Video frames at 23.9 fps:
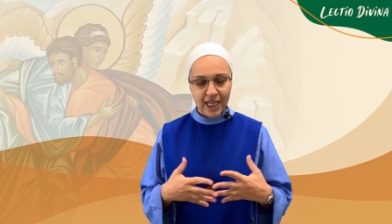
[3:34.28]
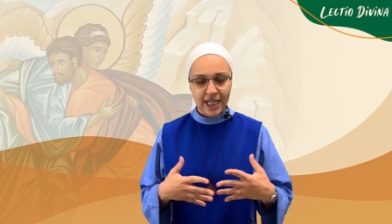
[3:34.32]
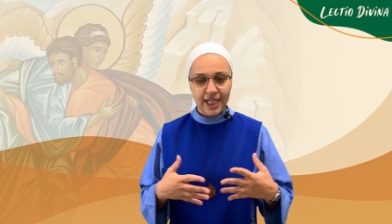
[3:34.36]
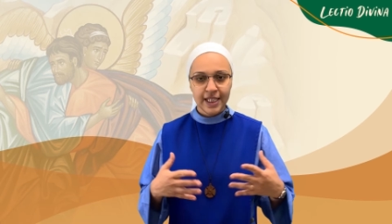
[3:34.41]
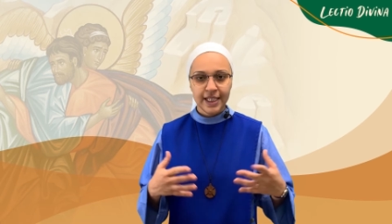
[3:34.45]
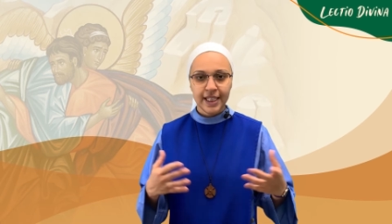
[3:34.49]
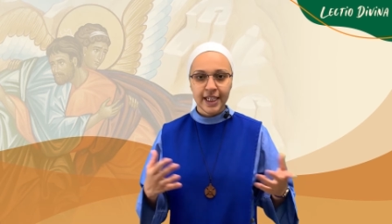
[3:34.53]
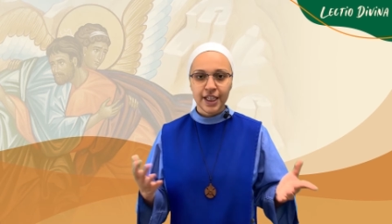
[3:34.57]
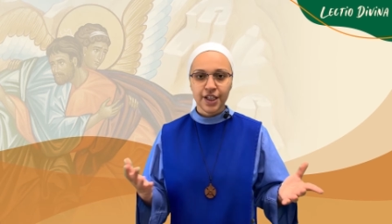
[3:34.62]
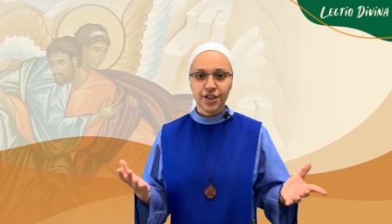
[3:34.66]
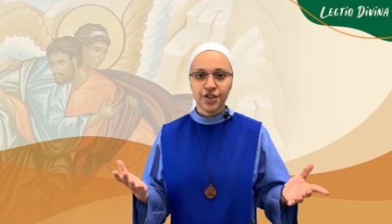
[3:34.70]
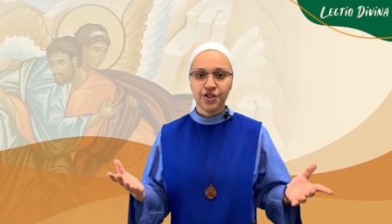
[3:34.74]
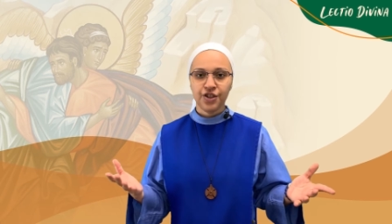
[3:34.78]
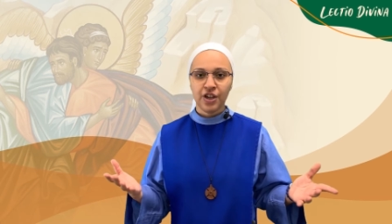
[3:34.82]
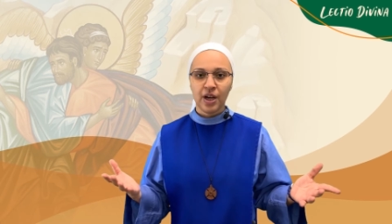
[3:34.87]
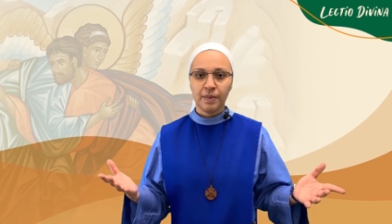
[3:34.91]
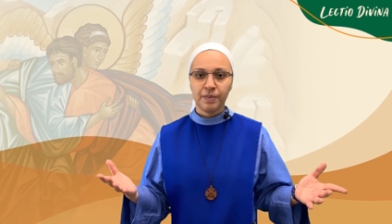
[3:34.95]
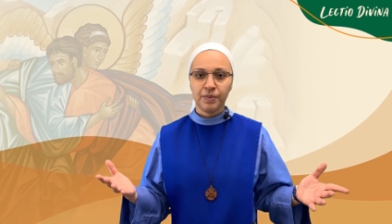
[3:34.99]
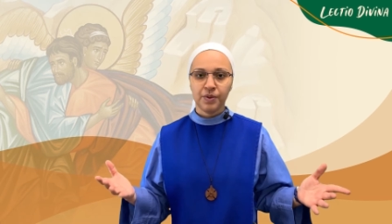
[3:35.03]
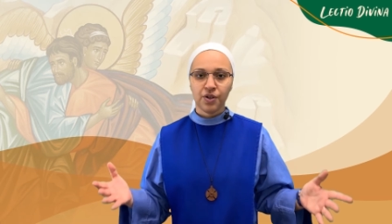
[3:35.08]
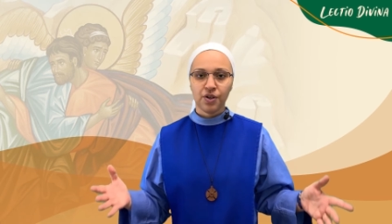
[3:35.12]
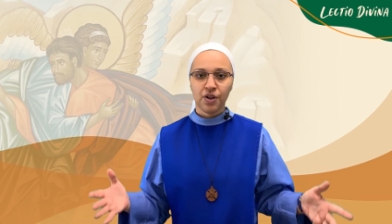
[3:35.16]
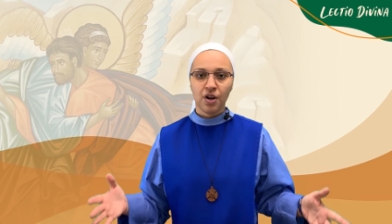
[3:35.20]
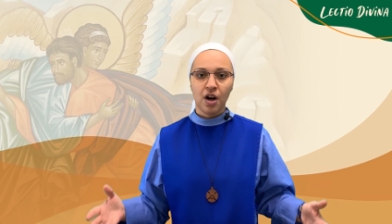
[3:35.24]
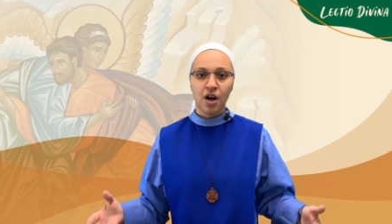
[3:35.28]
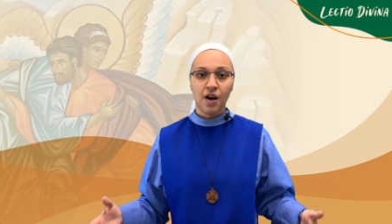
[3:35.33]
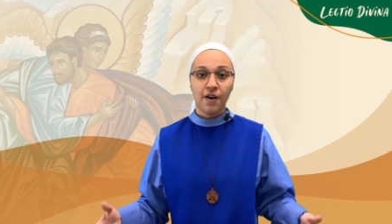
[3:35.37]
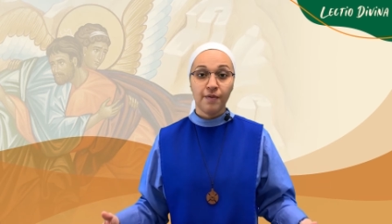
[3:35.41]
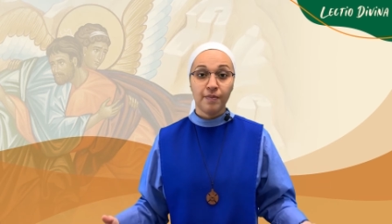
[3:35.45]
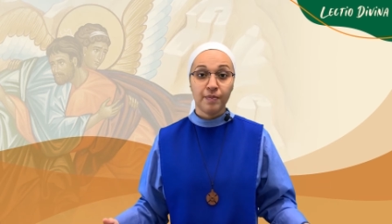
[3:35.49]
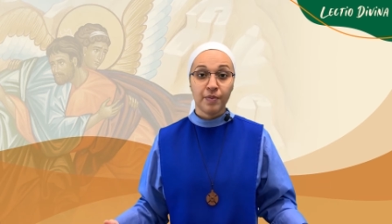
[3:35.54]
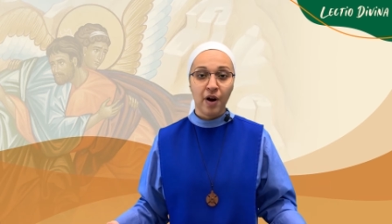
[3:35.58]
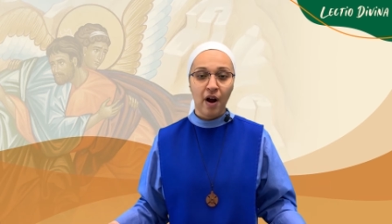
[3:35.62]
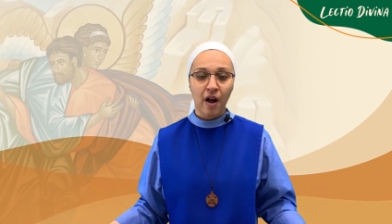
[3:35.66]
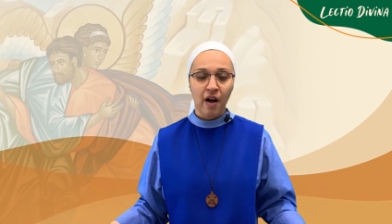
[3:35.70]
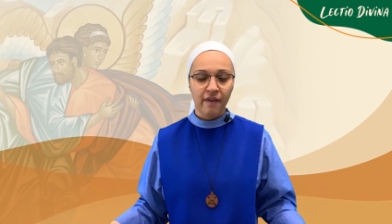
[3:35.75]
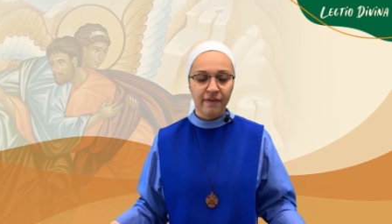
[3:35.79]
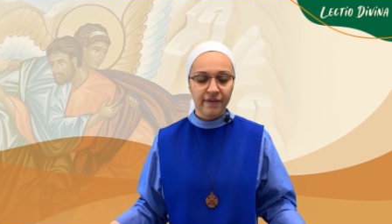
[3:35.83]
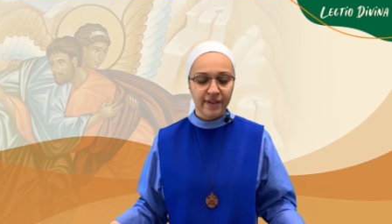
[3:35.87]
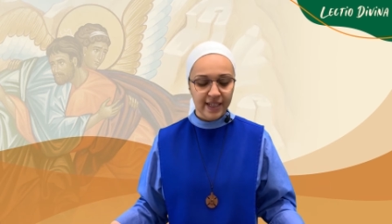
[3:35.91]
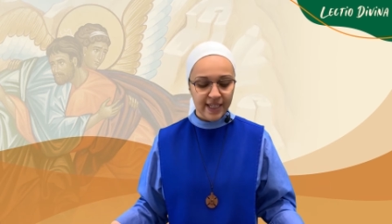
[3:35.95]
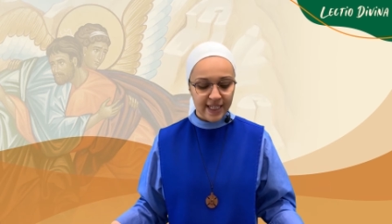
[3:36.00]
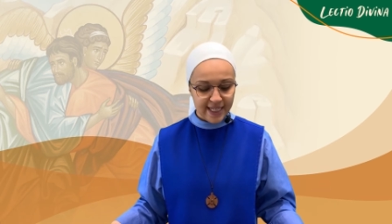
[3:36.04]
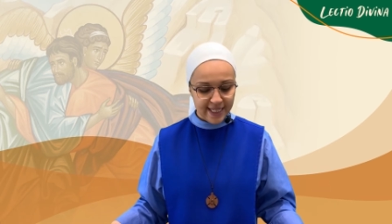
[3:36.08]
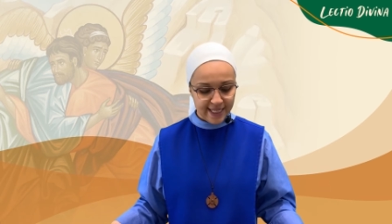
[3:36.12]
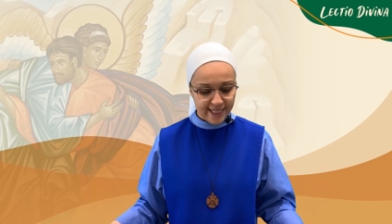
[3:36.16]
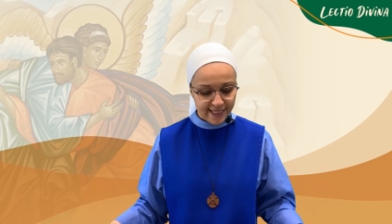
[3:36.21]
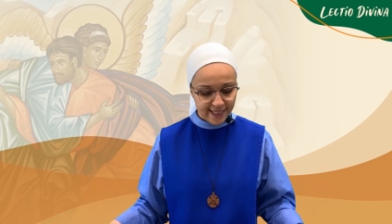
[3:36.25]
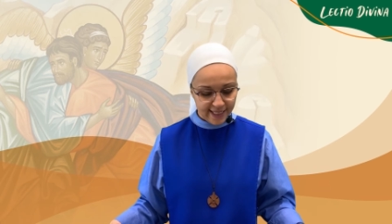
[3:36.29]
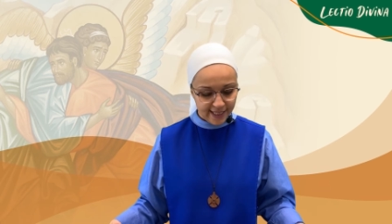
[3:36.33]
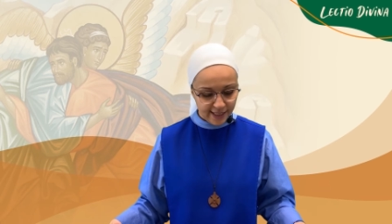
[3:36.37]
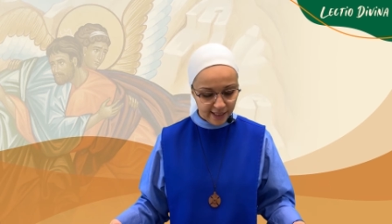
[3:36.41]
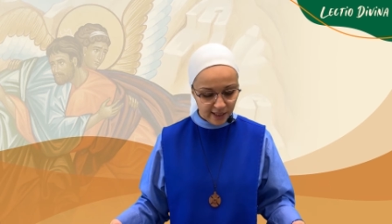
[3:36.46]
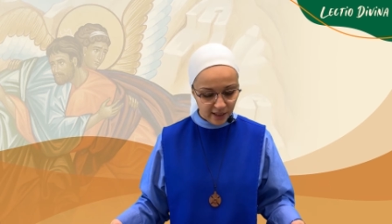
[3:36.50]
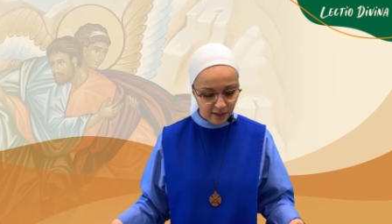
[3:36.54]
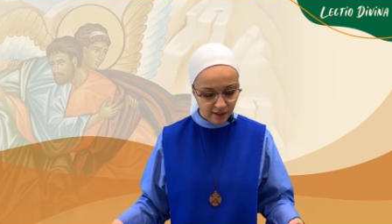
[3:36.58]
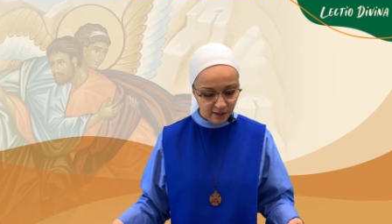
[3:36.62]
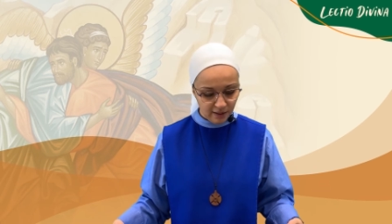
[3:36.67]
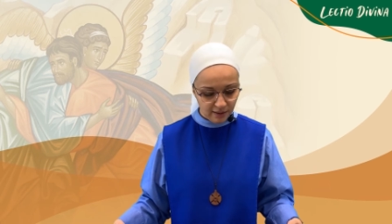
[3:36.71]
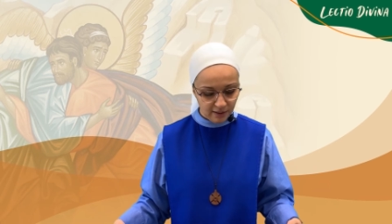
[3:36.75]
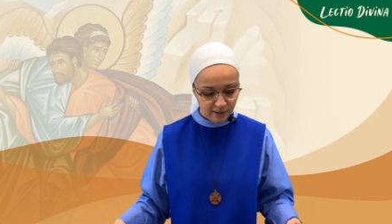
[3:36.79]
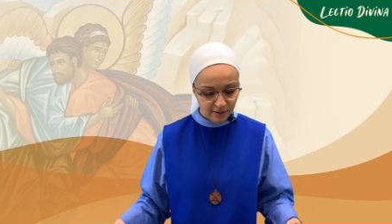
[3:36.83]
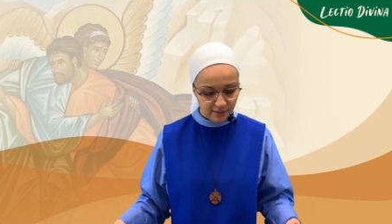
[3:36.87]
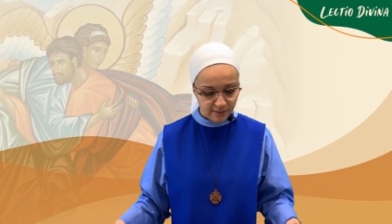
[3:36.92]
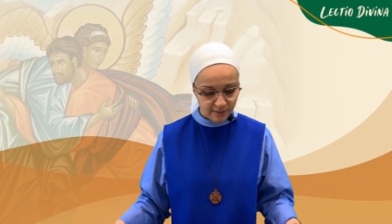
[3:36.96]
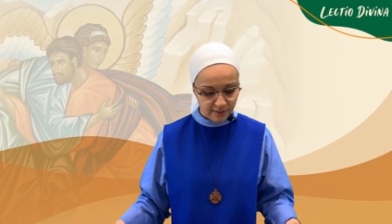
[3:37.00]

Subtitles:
Second chapter of prophet Ezekiel.